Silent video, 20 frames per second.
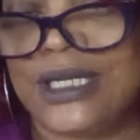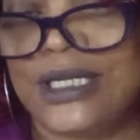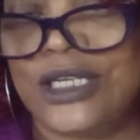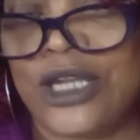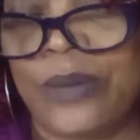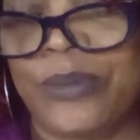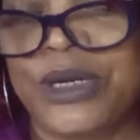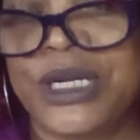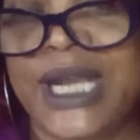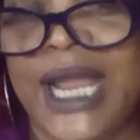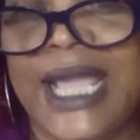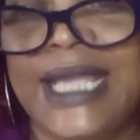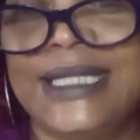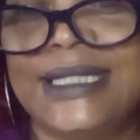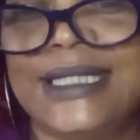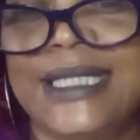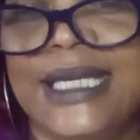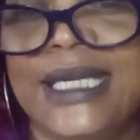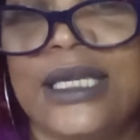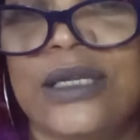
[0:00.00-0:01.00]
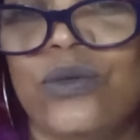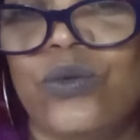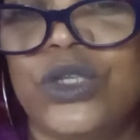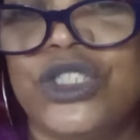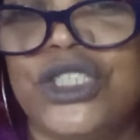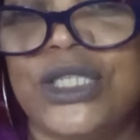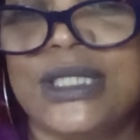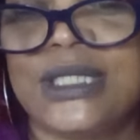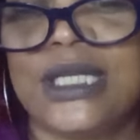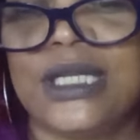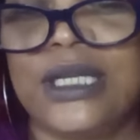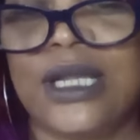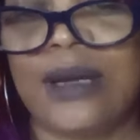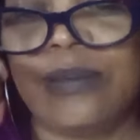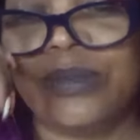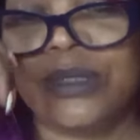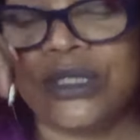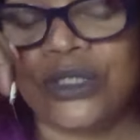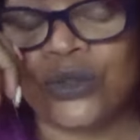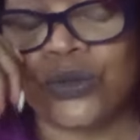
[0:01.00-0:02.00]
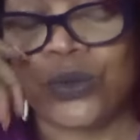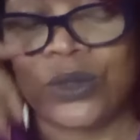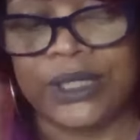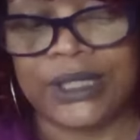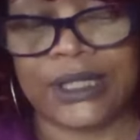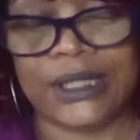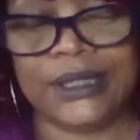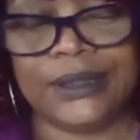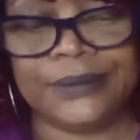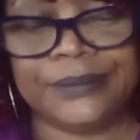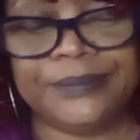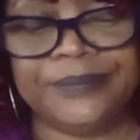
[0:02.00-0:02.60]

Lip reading: number 19, which is the number 20.